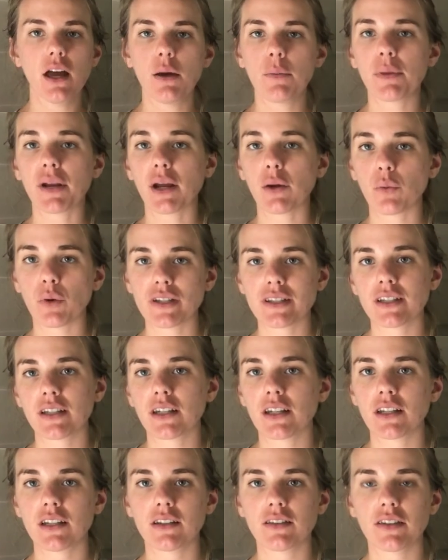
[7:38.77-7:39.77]
but I wasn't
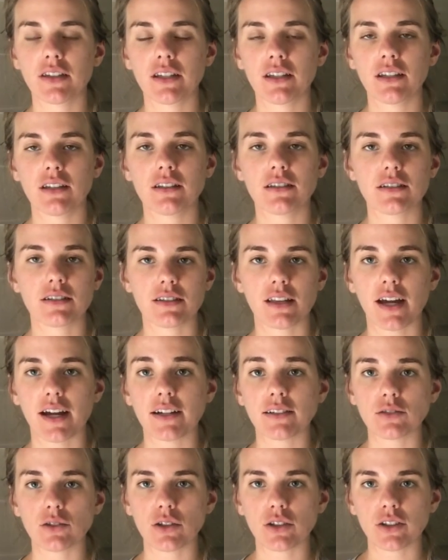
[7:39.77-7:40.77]
getting the
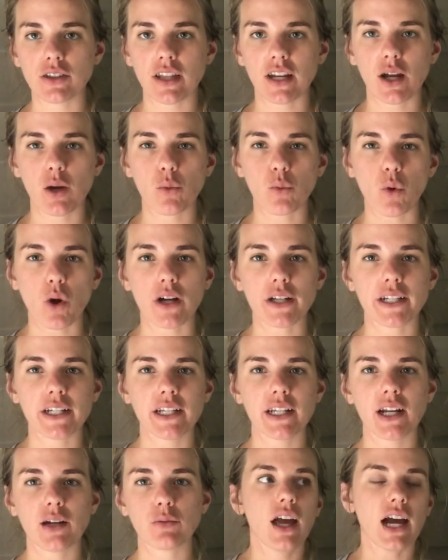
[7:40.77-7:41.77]
desired look that I wanted.